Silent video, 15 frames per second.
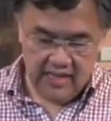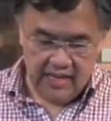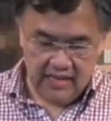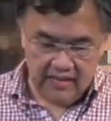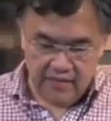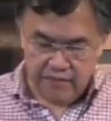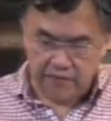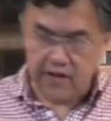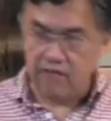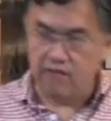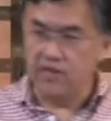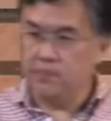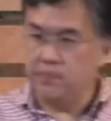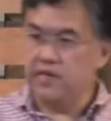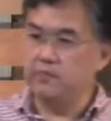The
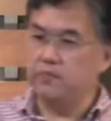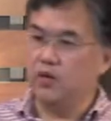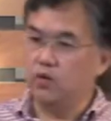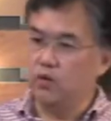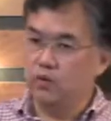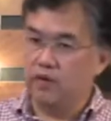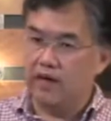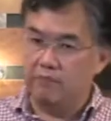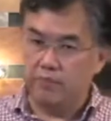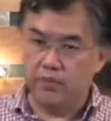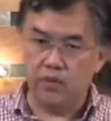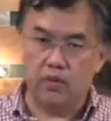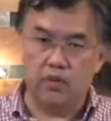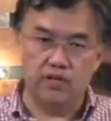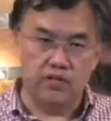very people who have
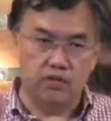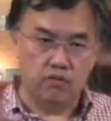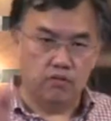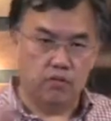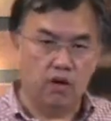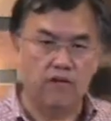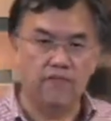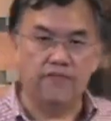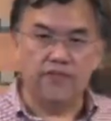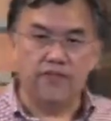brought the wrath